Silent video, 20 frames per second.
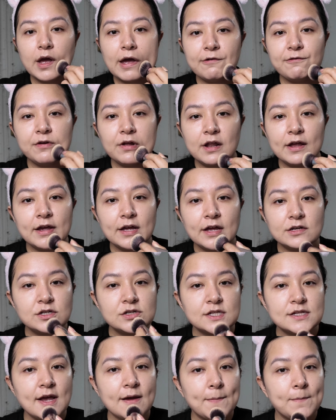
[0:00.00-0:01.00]
I feel like it
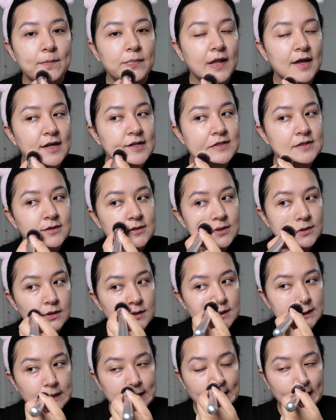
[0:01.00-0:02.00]
just like blends into
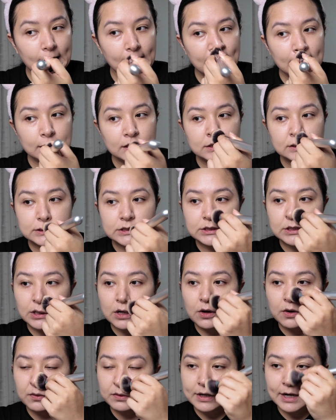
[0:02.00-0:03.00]
the skin
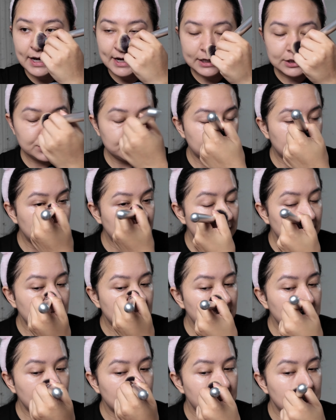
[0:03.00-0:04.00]
so
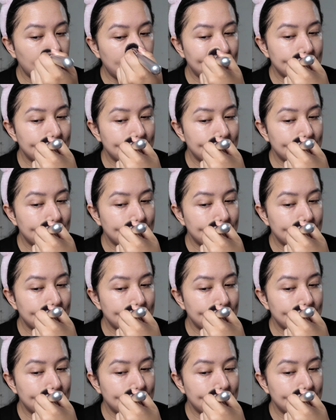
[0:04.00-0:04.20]
naturally.